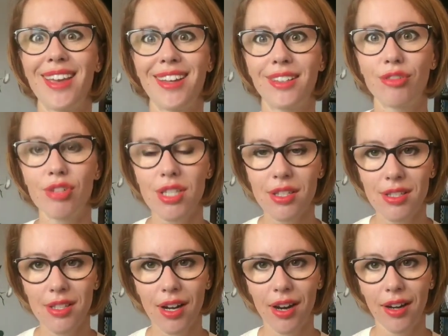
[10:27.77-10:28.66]
yeah, the
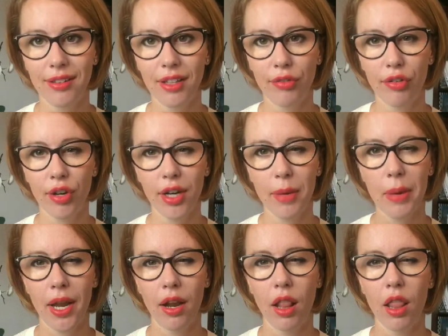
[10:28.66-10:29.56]
reasons are different,
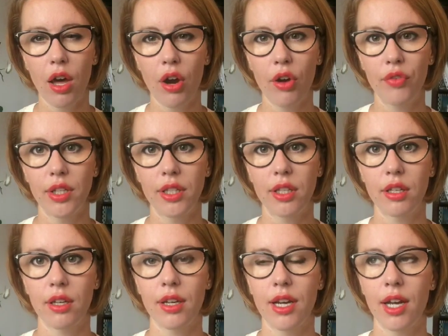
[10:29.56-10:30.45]
but a lot of it
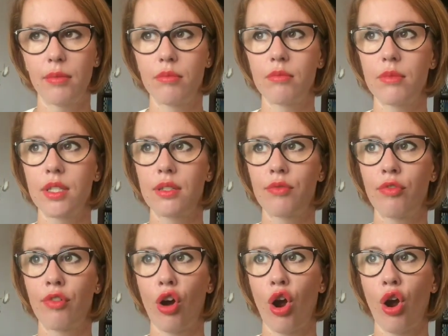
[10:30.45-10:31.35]
comes
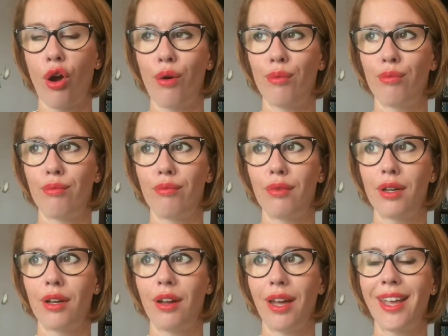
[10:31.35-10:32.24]
from,
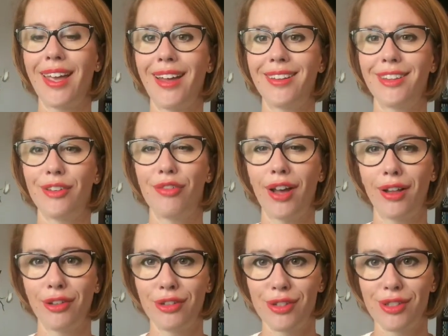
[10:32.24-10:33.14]
again, the
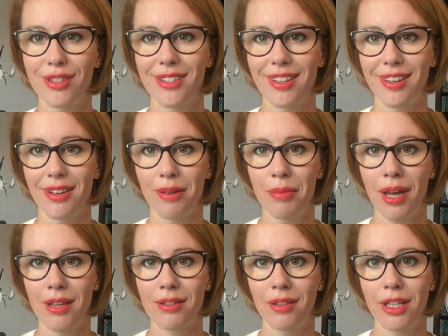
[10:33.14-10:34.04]

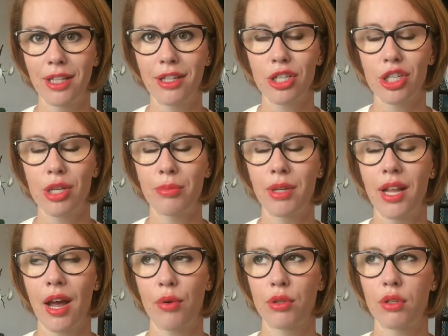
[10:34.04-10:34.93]
values-based leadership
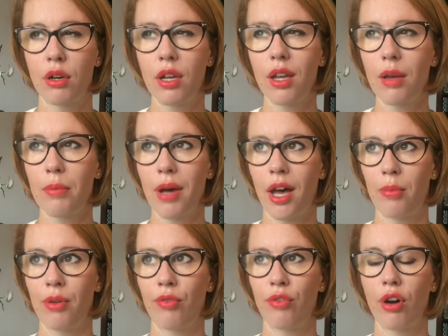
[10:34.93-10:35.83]
that I was talking
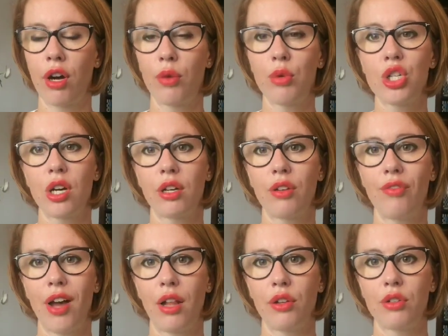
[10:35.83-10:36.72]
about before, and which are the
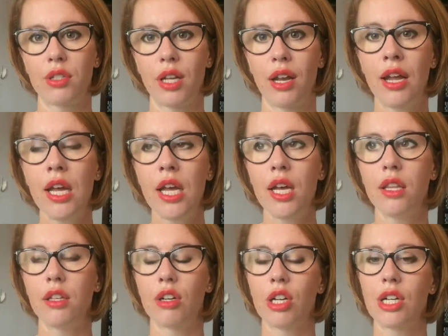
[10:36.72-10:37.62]
values that
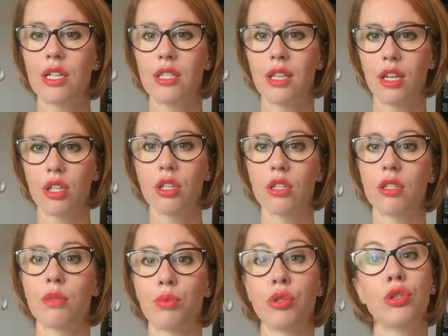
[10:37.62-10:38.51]
the organization
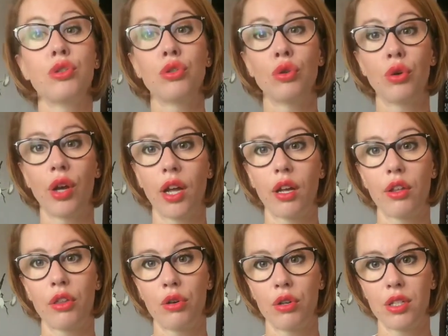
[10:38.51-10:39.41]
is pursuing
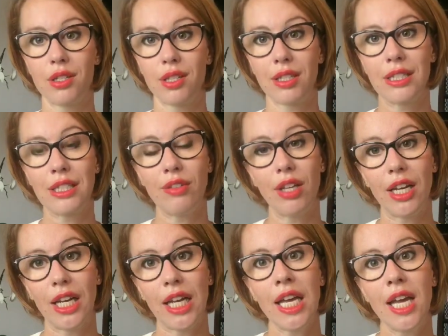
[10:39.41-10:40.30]
through its
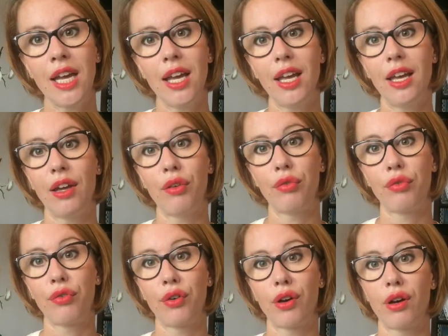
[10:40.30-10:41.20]
activity. If
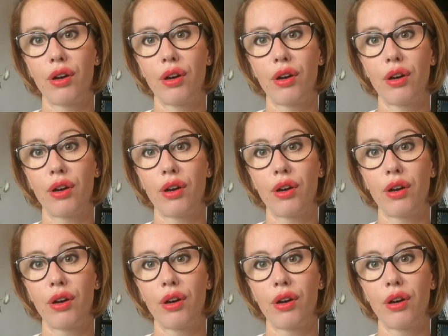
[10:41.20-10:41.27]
